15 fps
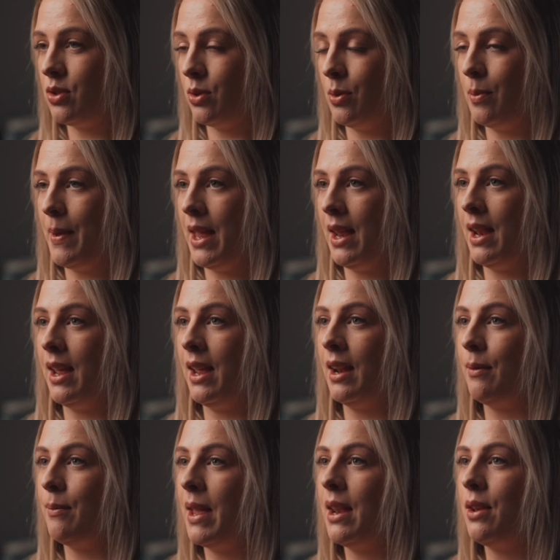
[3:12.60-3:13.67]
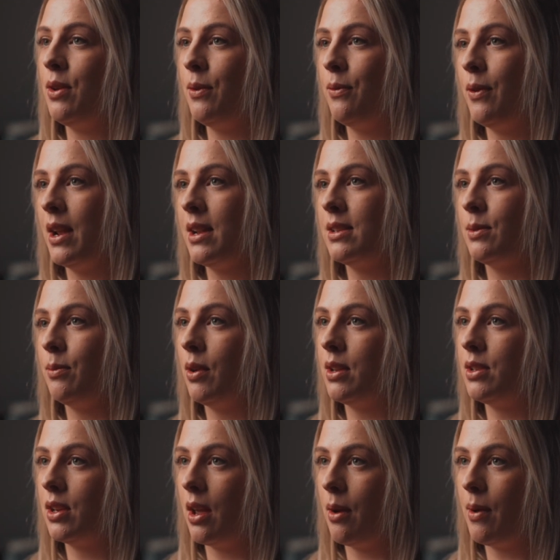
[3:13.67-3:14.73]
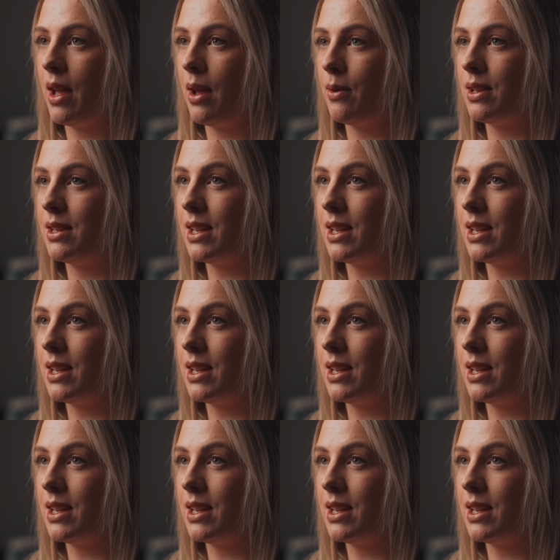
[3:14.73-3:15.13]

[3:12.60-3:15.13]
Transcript: school mainly, and I made new friends and wanted to go out, and